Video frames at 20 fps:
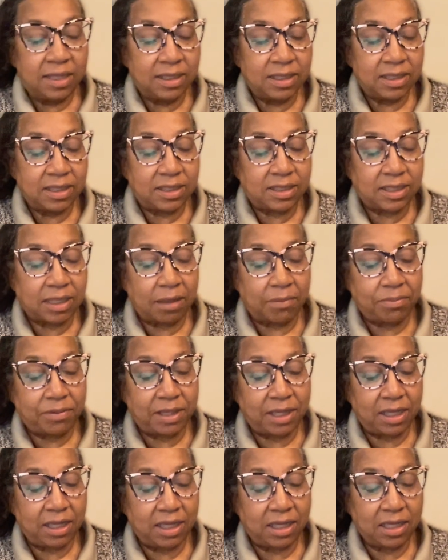
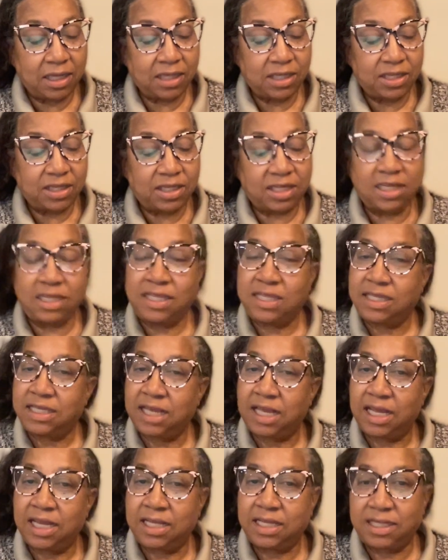Something she
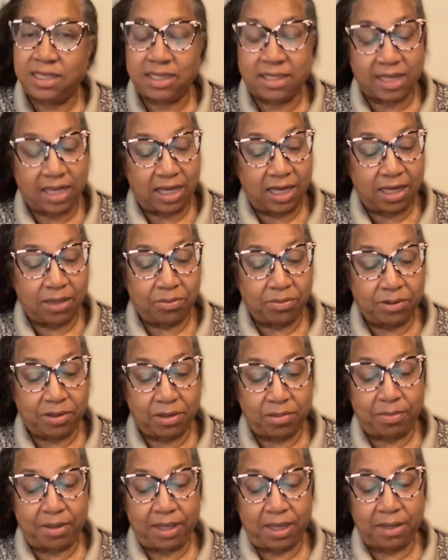said stayed
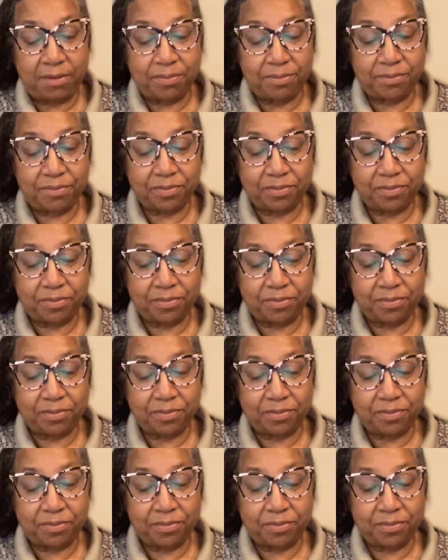with me.